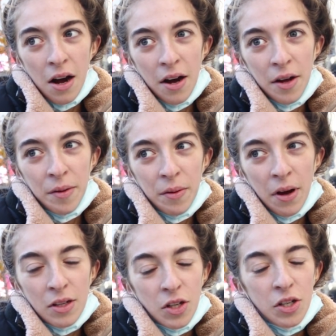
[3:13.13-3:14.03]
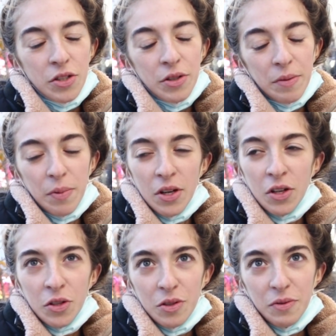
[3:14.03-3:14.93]
I started doing
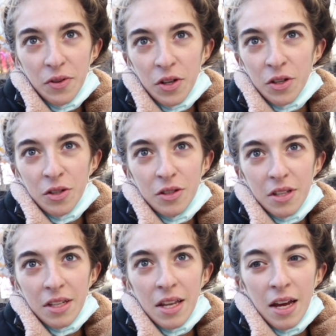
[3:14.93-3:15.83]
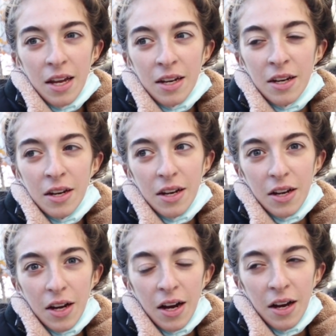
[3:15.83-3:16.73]
pills first, and then
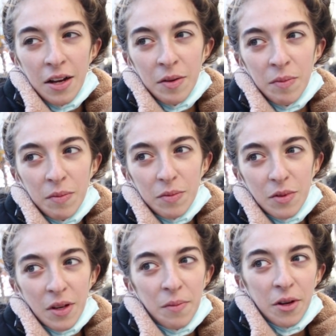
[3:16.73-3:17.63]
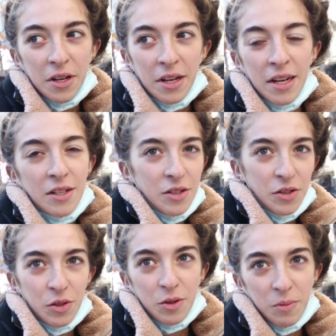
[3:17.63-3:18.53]
somebody
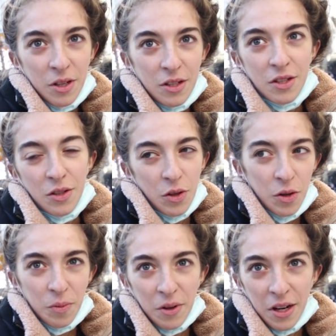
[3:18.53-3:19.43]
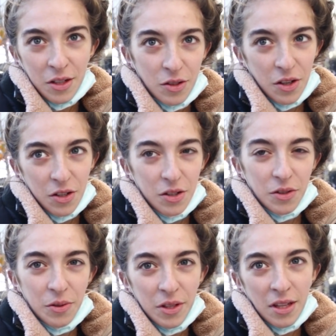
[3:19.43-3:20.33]
introduced me to dope, and I
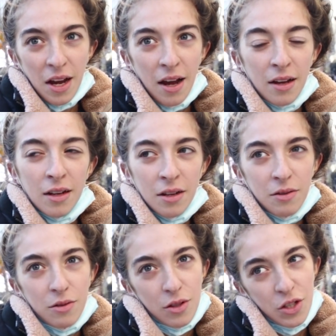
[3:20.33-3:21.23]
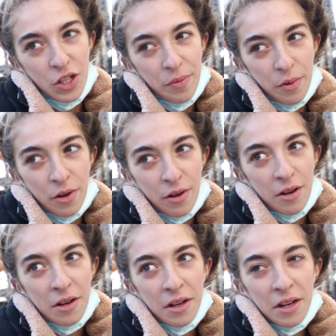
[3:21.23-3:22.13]
started doing that. It's cheaper.
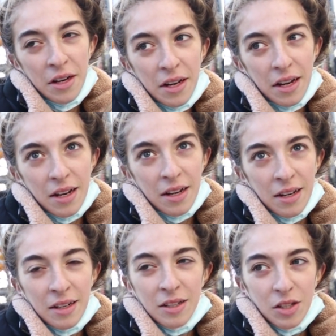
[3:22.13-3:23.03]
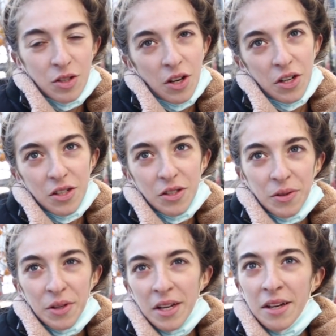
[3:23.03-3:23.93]
I just started
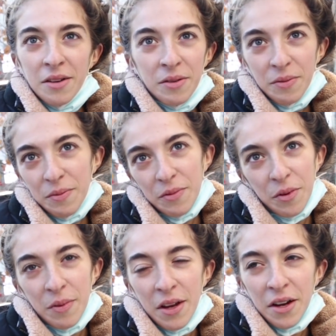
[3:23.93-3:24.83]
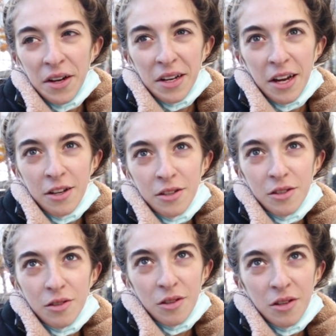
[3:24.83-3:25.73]
doing it from there, I
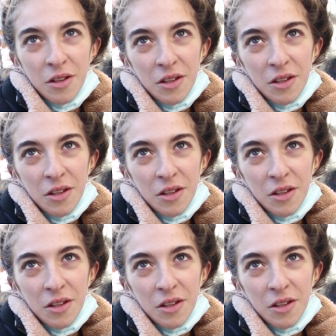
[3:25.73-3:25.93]
guess.